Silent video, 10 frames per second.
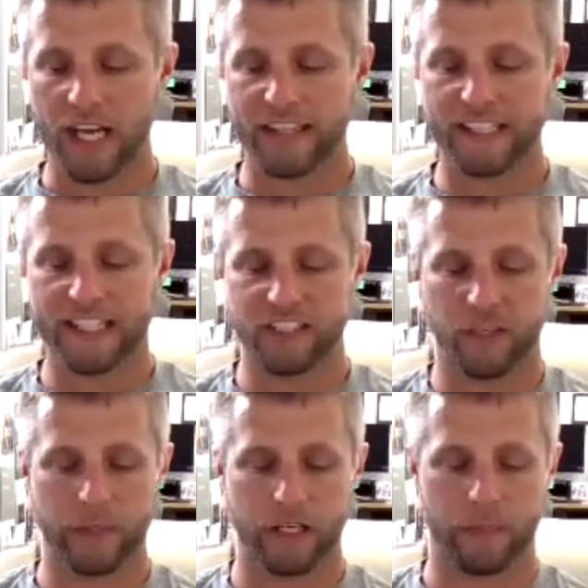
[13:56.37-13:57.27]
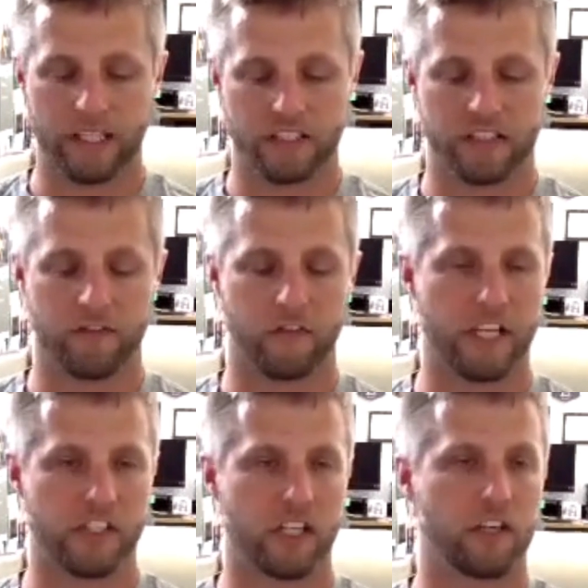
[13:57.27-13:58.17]
I think that's going to be a biggest
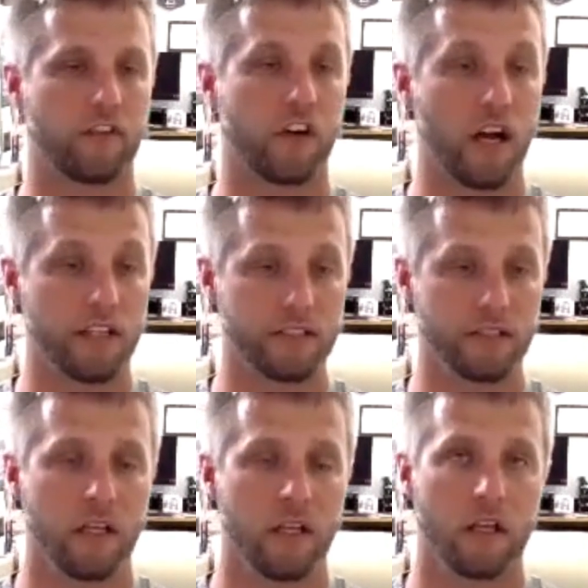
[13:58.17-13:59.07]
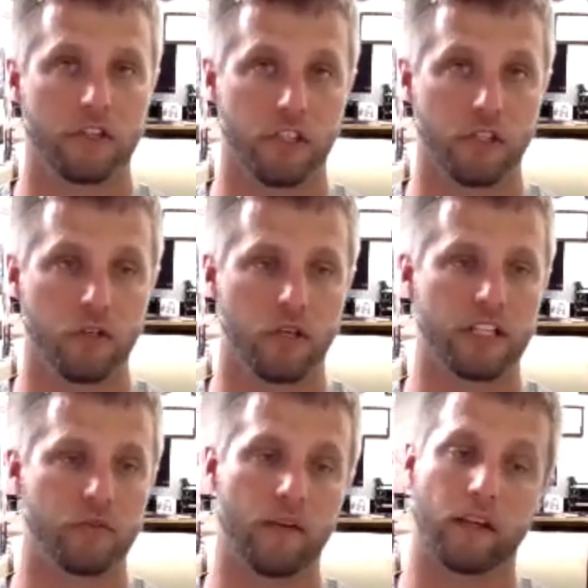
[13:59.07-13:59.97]
differentiator for us too,
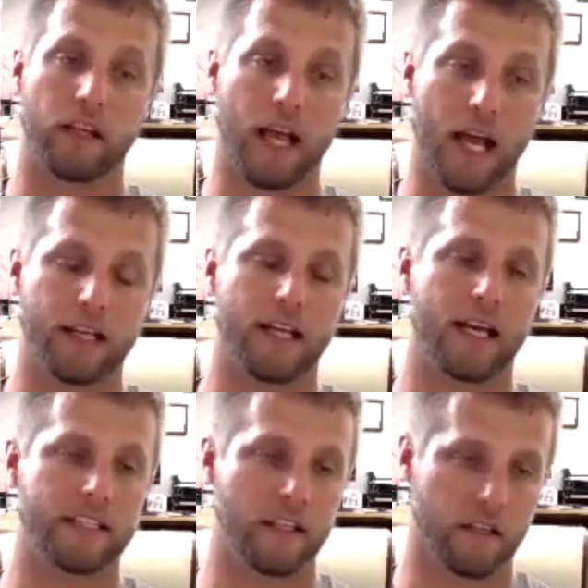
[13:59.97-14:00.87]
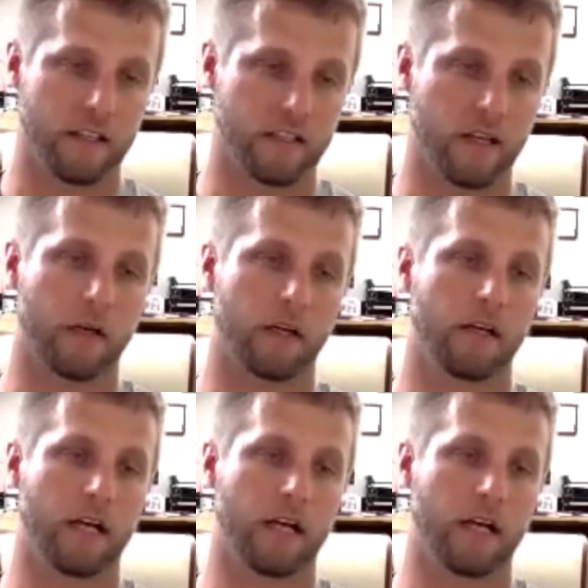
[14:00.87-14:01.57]
as we have a lot of guys here this summer.